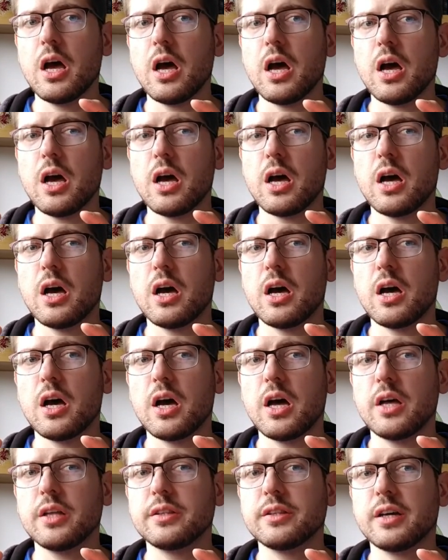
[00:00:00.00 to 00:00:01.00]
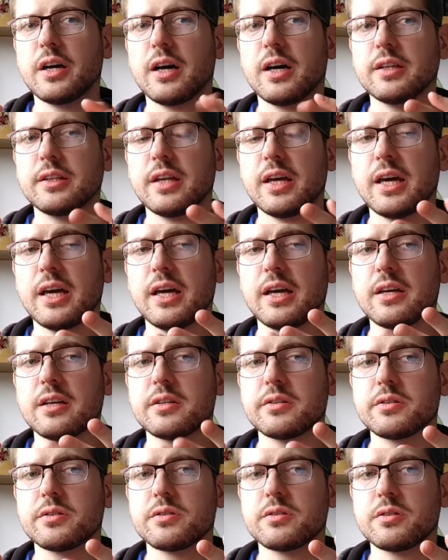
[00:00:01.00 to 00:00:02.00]
uh, that
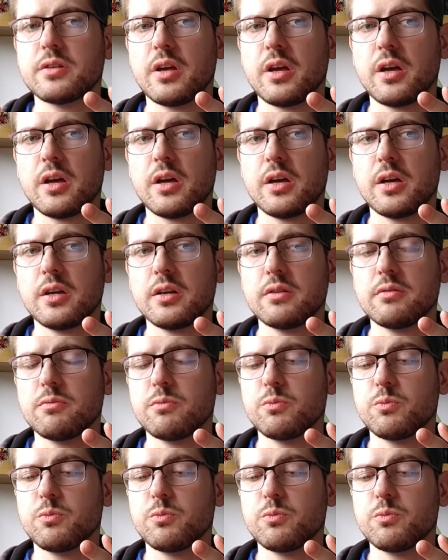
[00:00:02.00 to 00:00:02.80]
has a